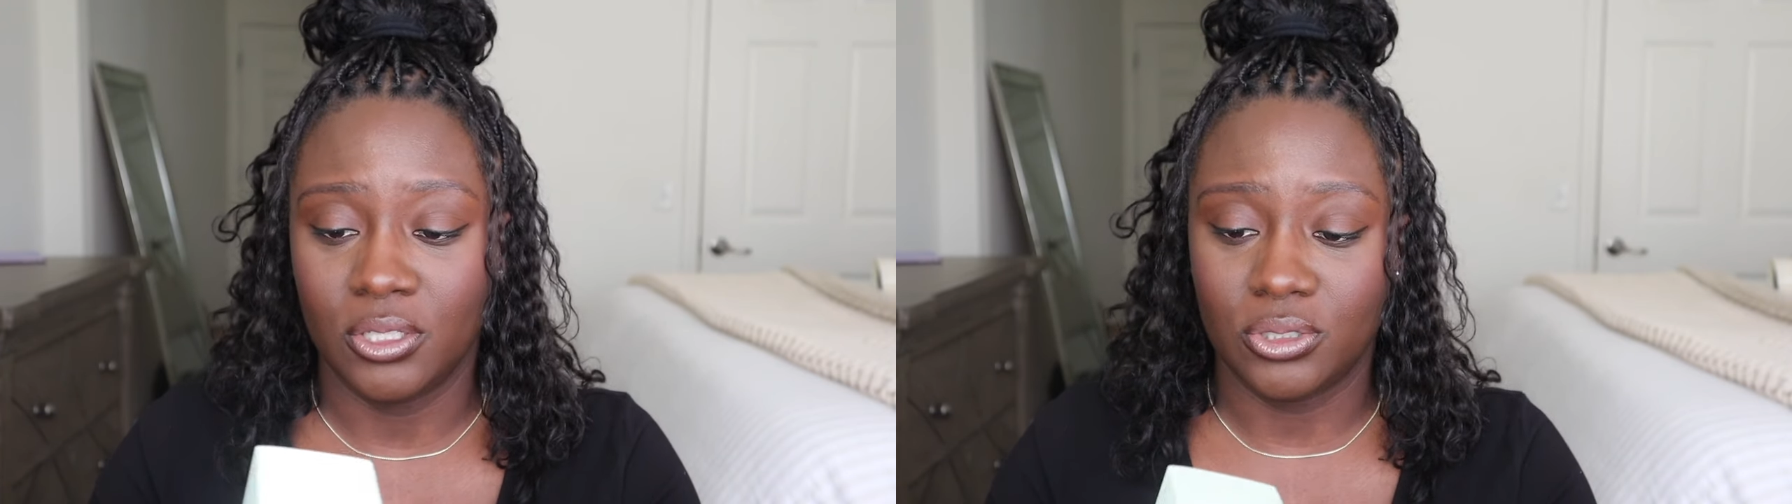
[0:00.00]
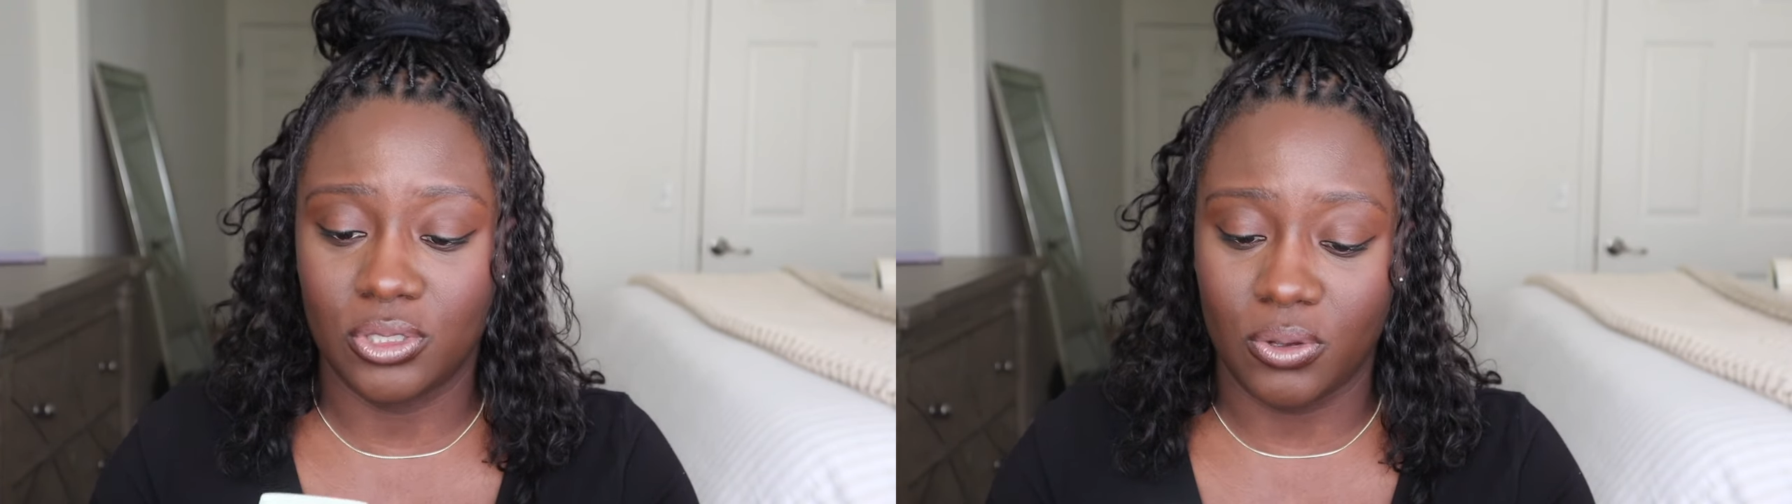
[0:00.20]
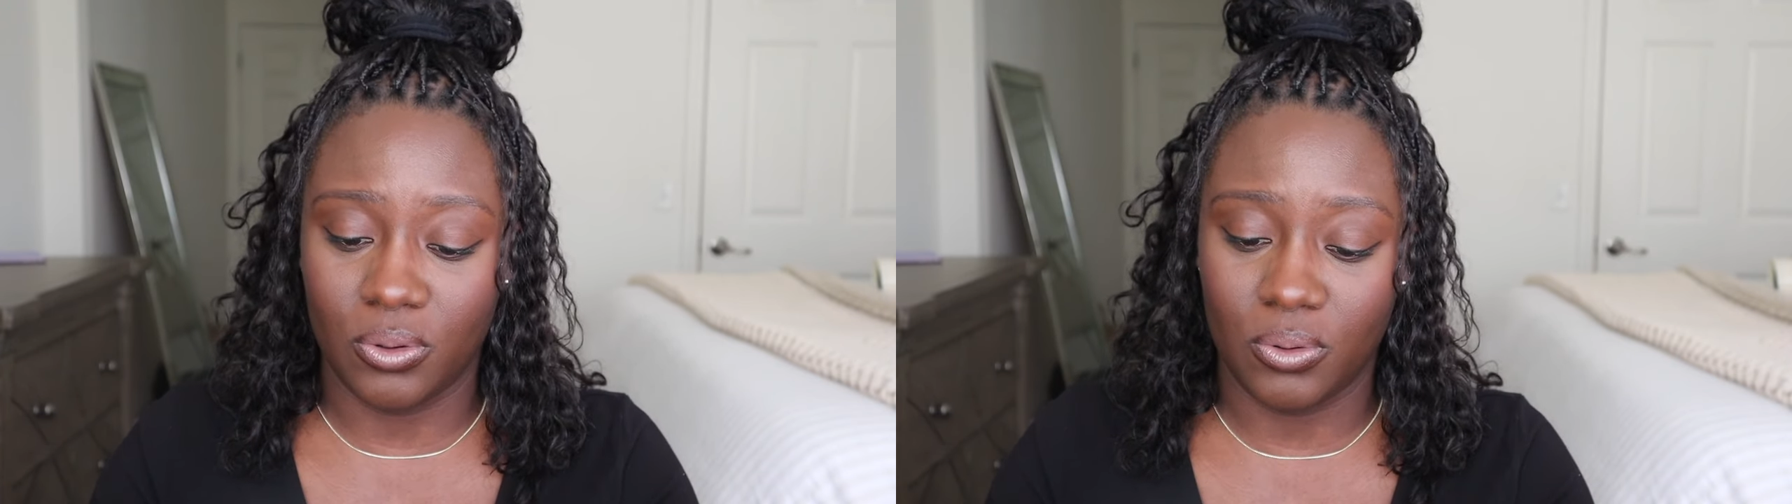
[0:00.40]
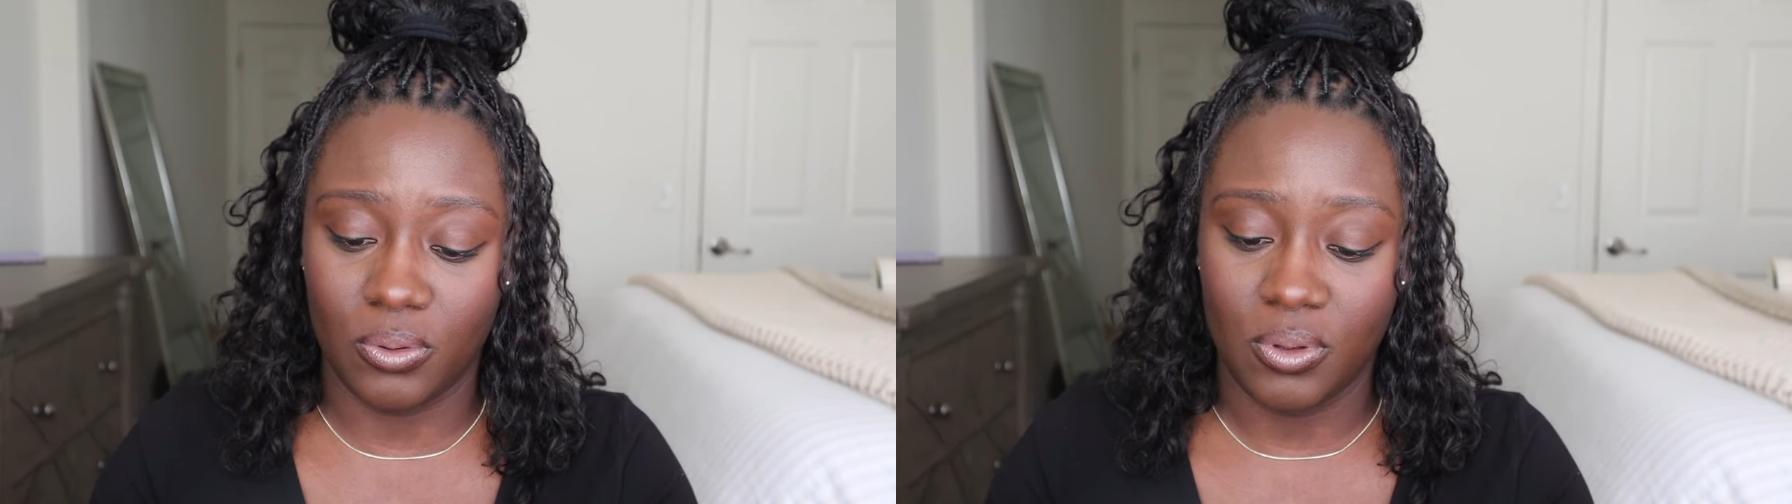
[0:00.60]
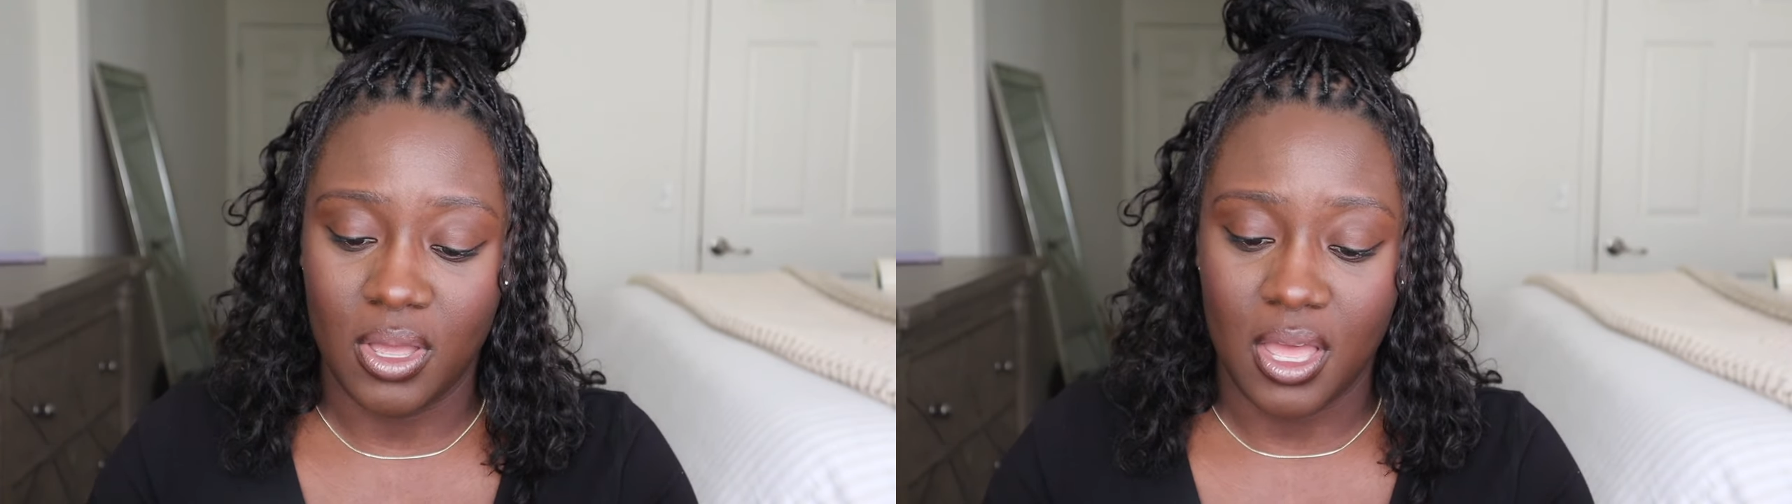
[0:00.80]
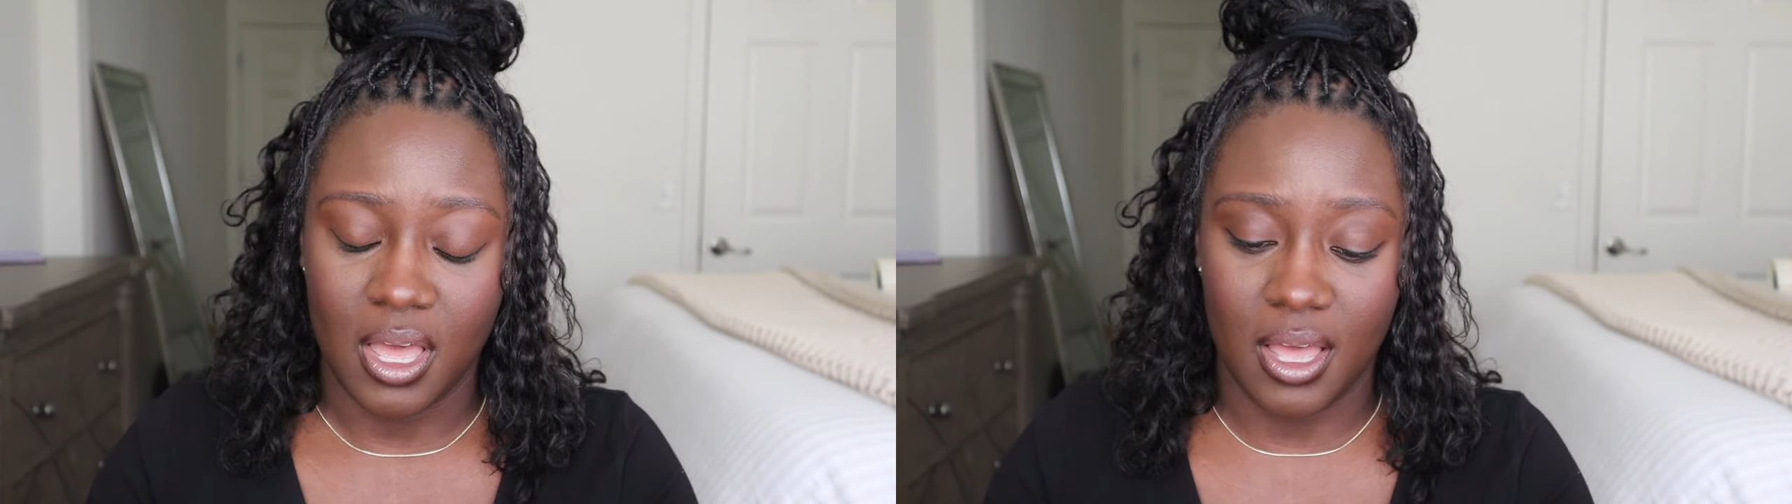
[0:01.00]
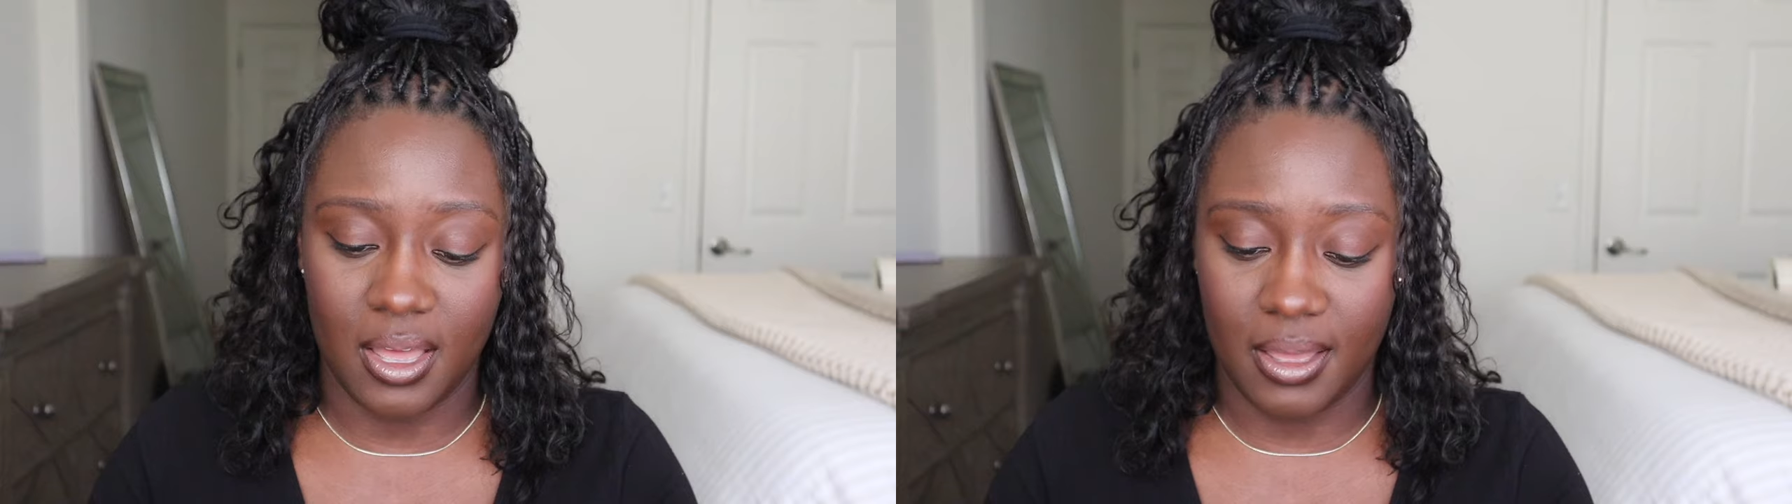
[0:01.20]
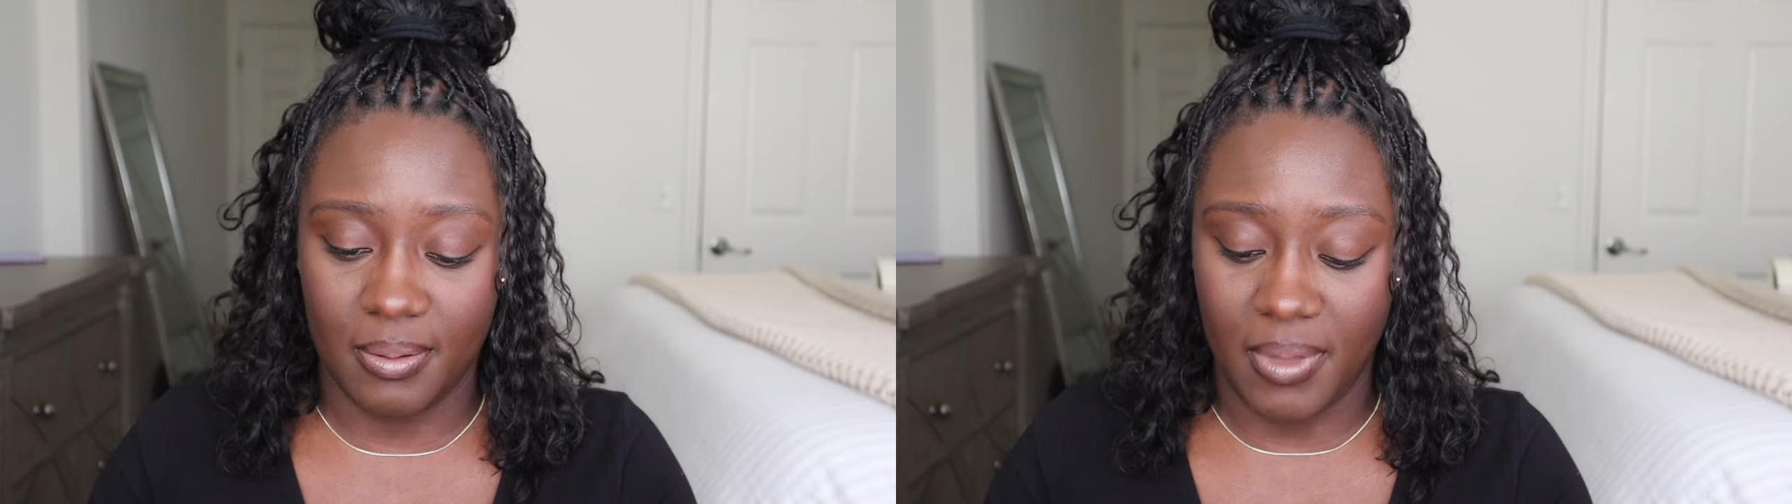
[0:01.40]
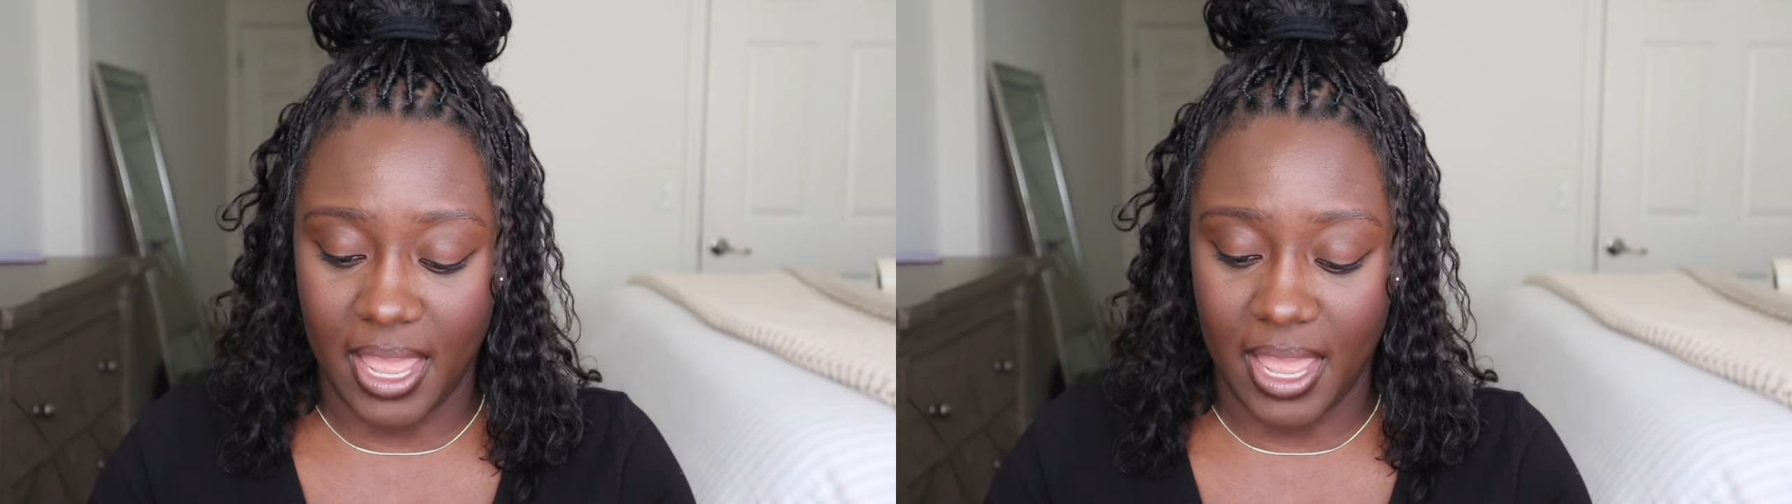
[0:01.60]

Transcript: So um,